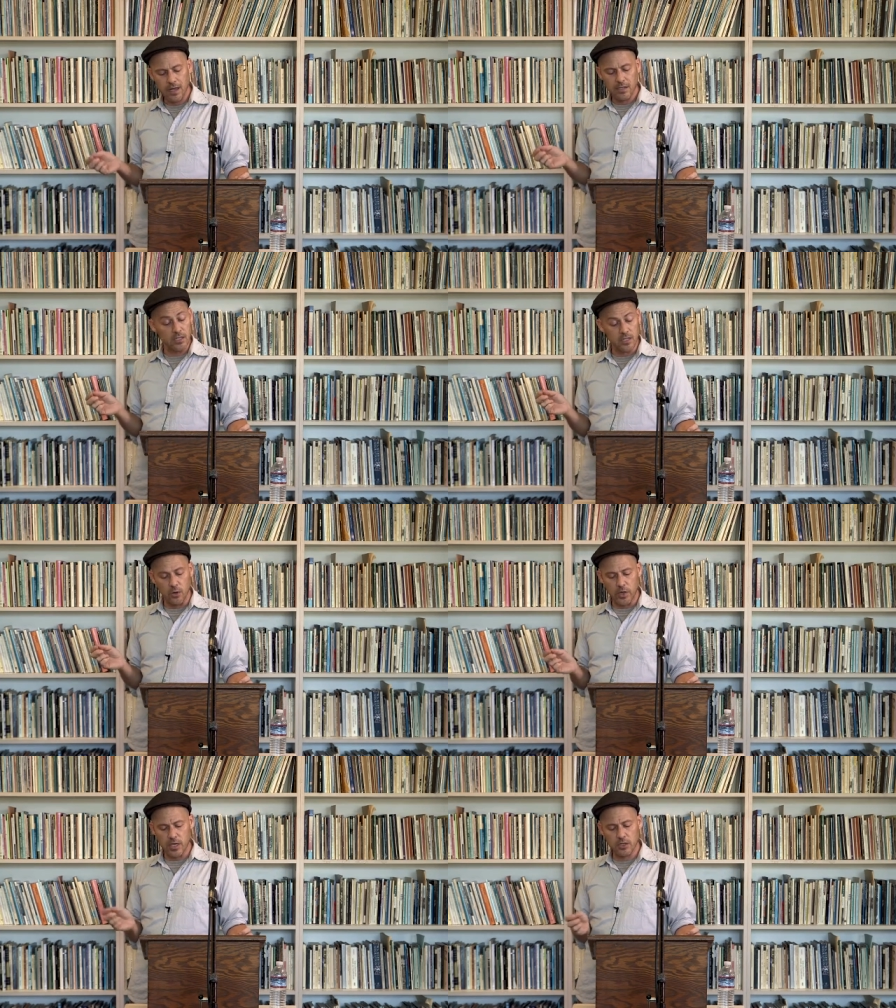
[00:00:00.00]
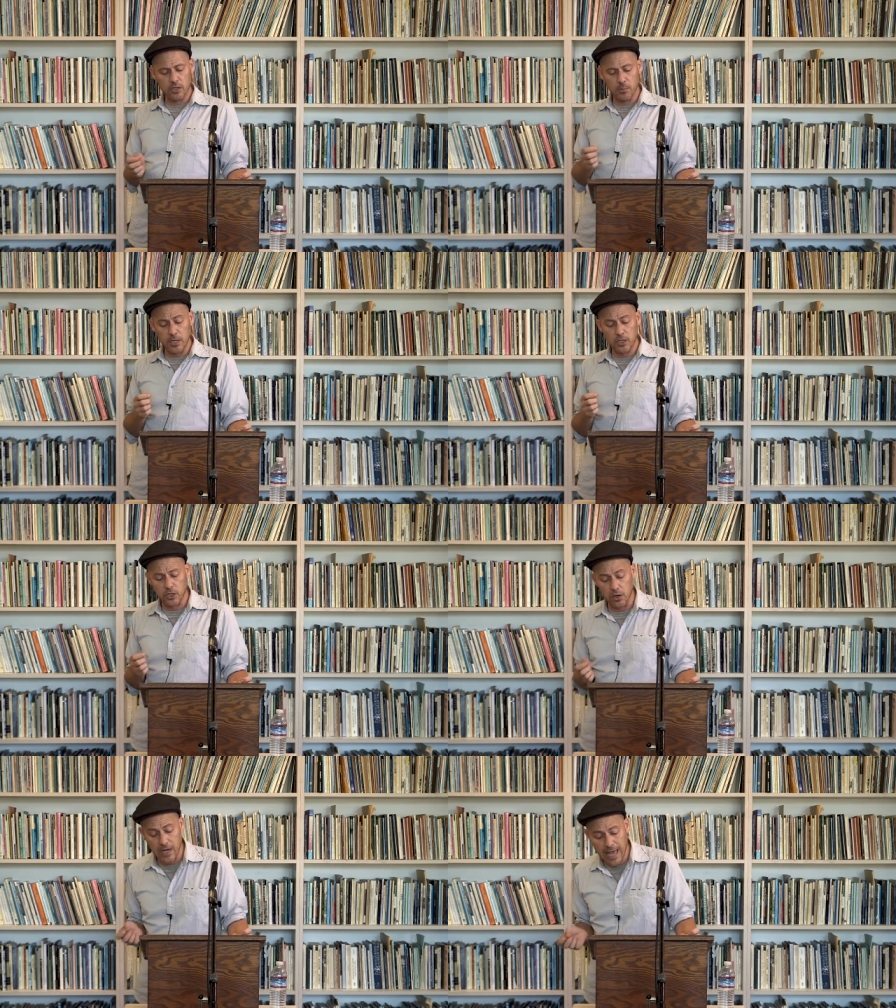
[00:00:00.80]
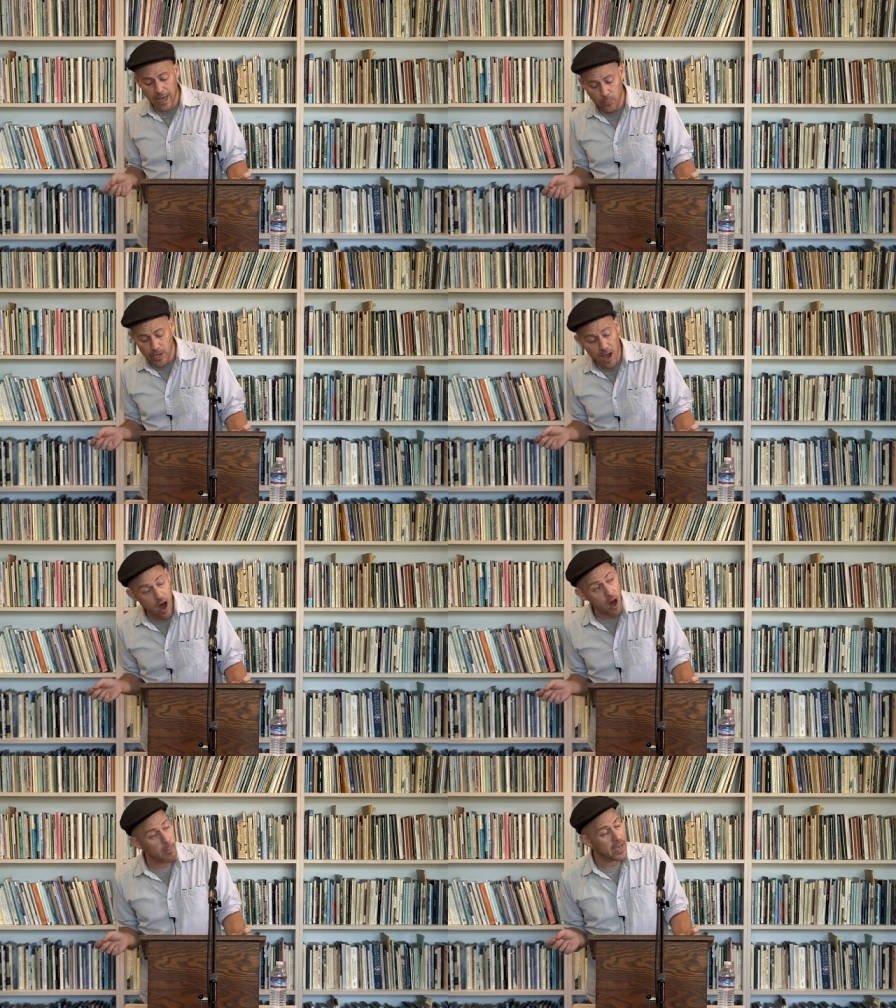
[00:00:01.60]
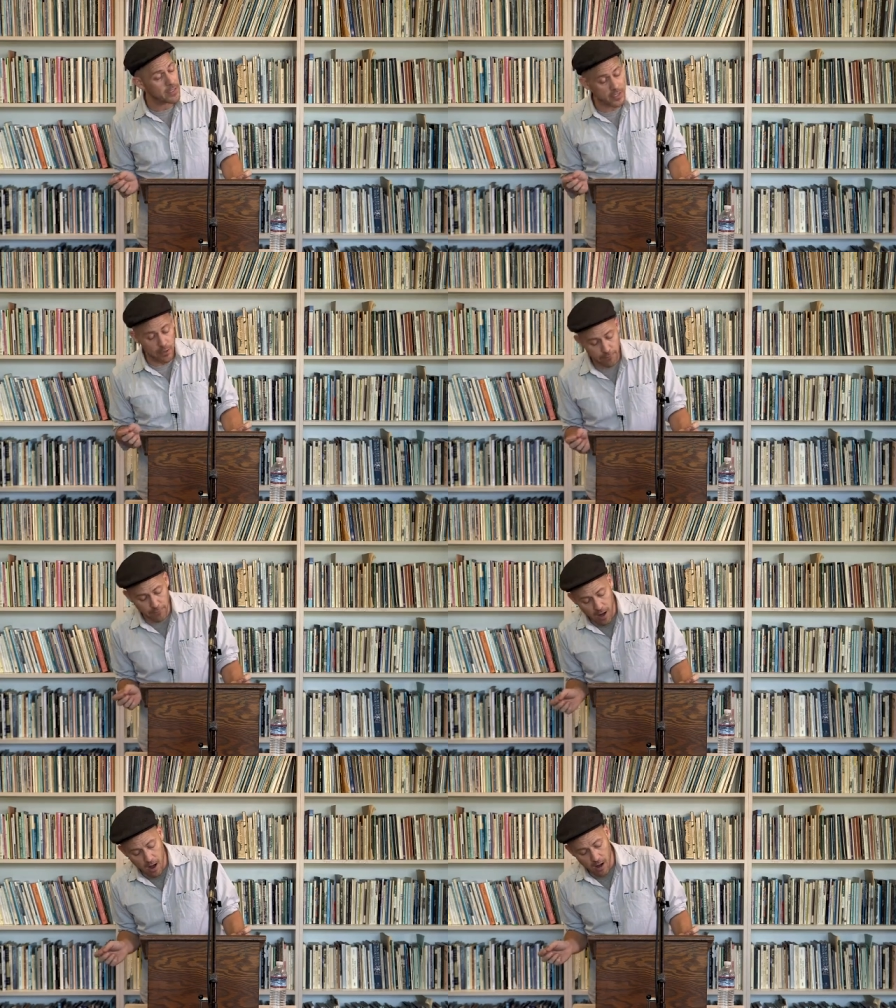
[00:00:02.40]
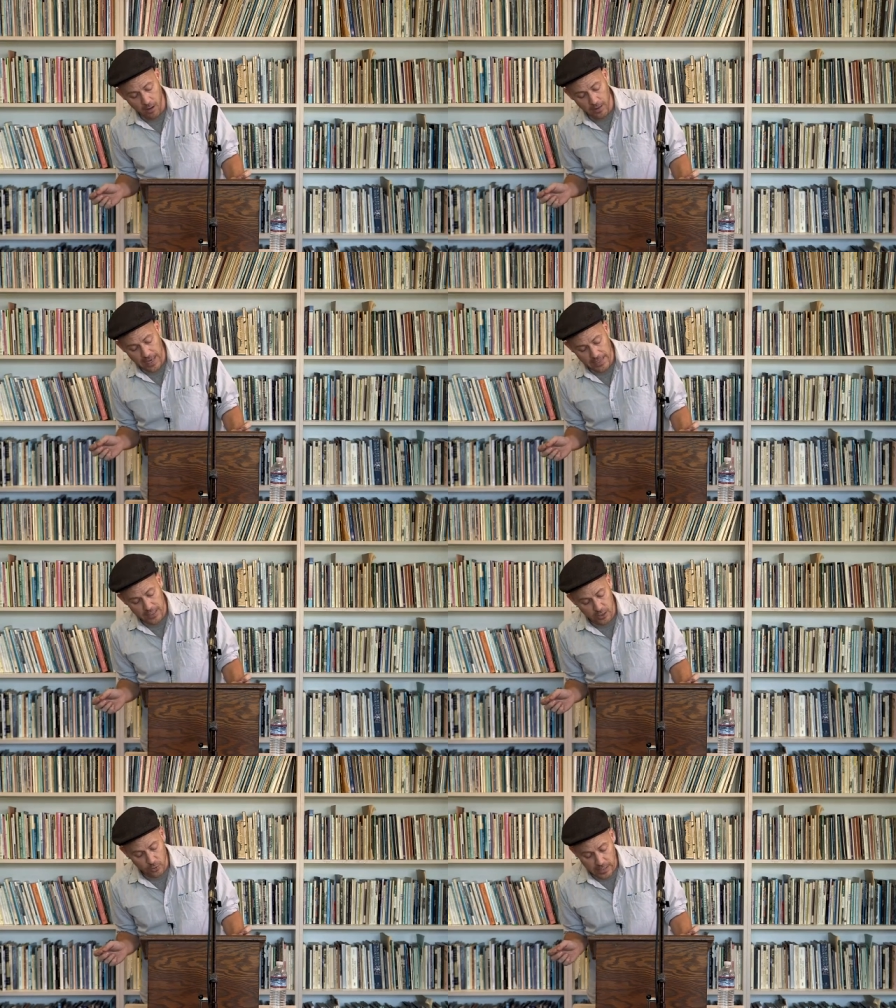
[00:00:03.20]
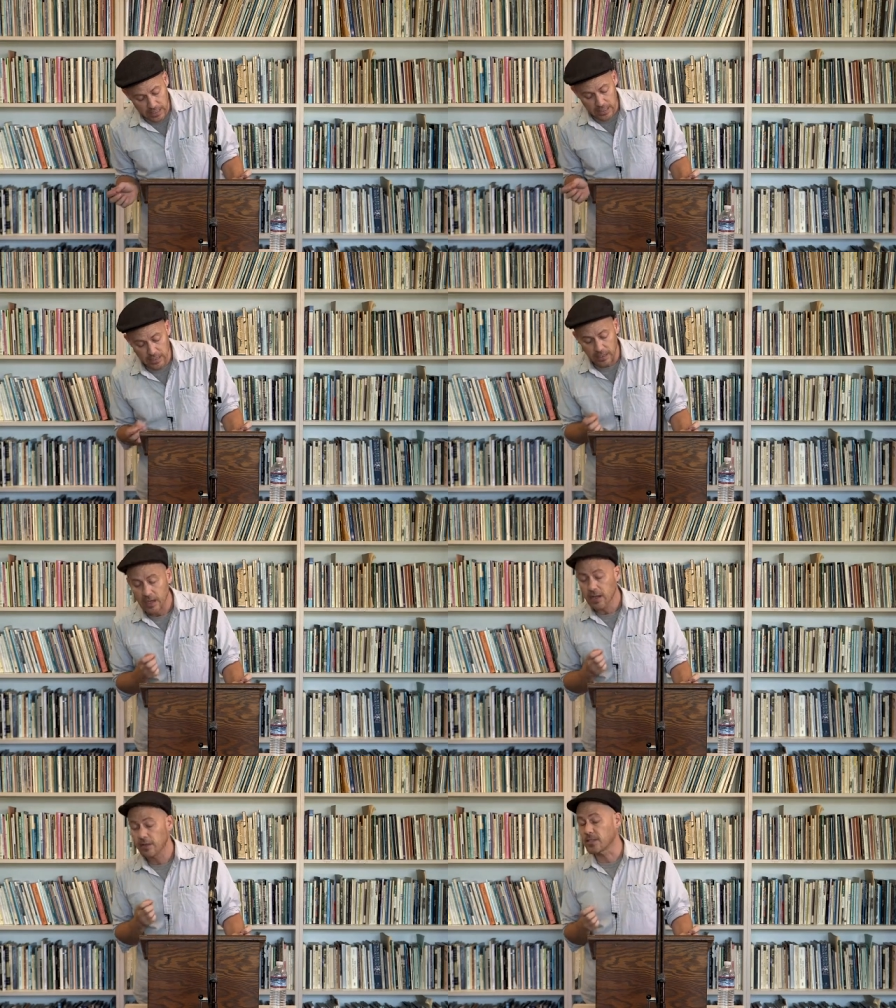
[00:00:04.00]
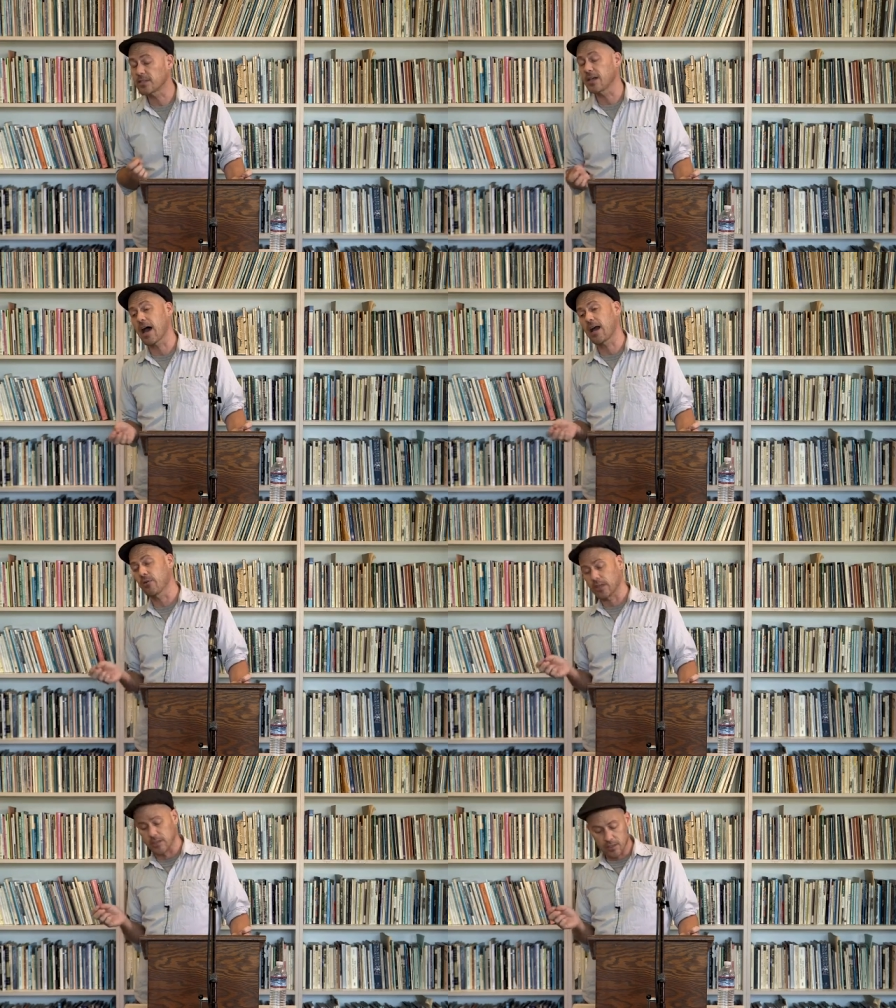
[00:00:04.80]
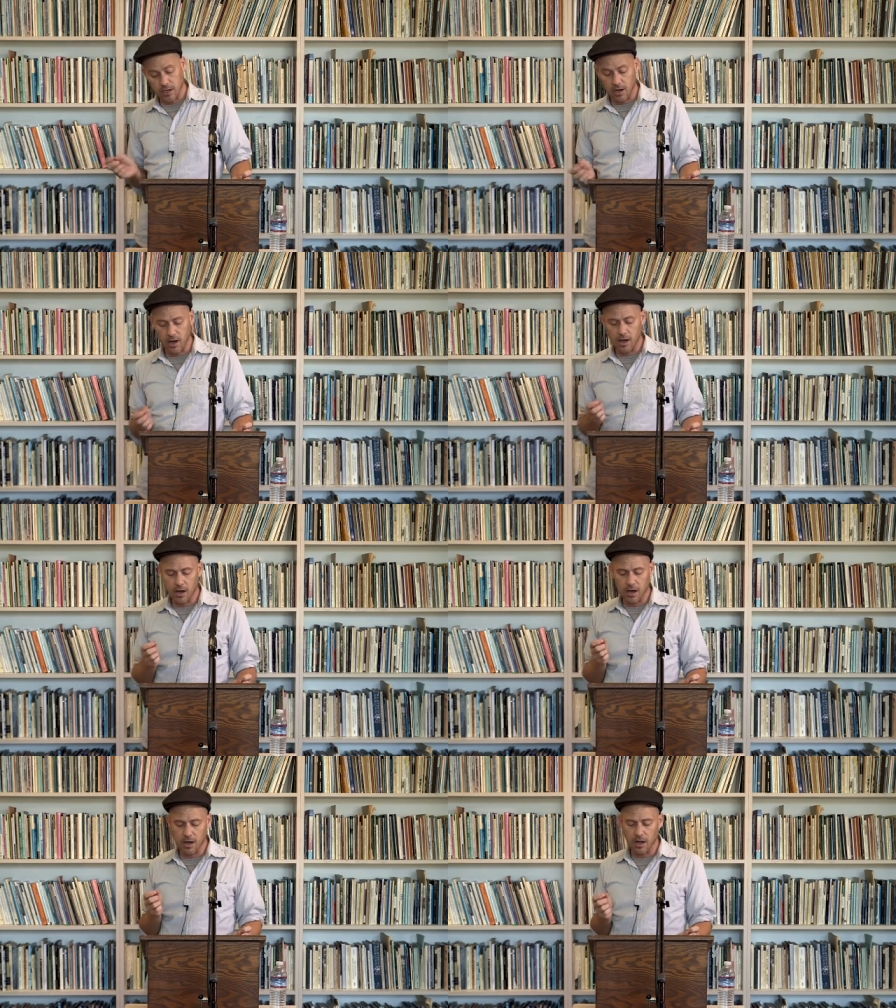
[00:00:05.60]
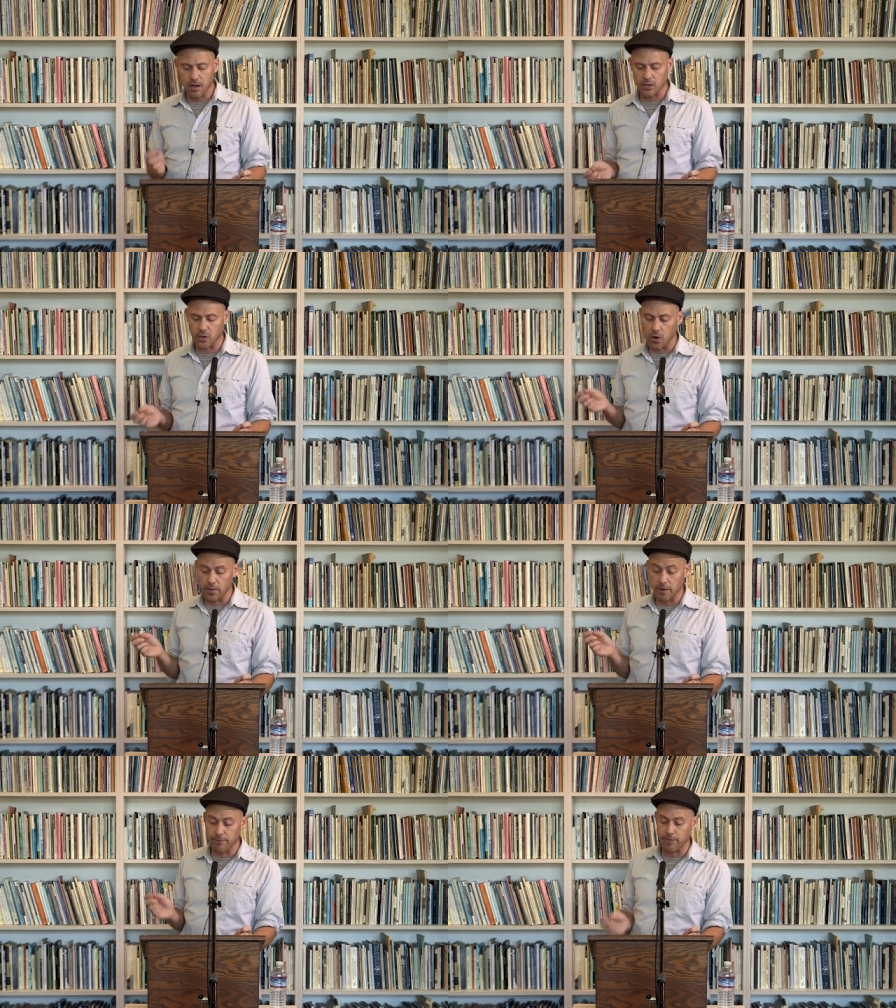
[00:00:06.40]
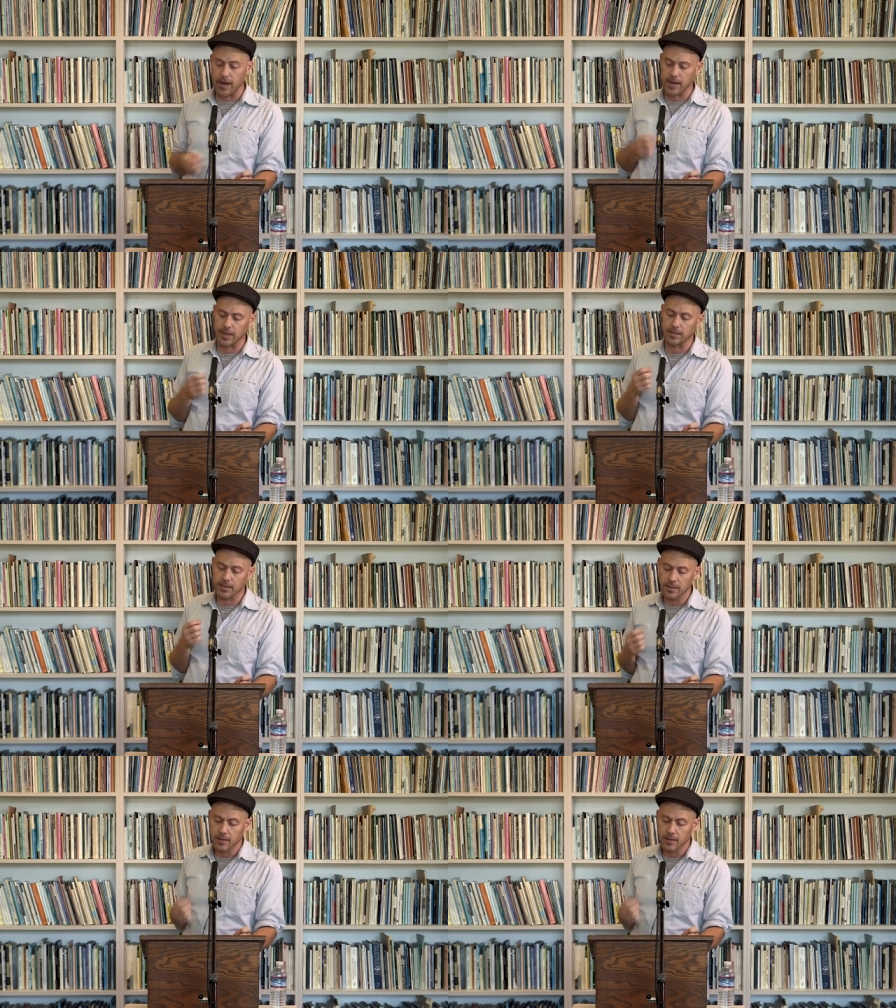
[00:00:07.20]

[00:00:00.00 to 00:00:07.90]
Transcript: 'Tis no Eden to be sure, yet we all may still fall, lest you heed the siren's call. Join the fight.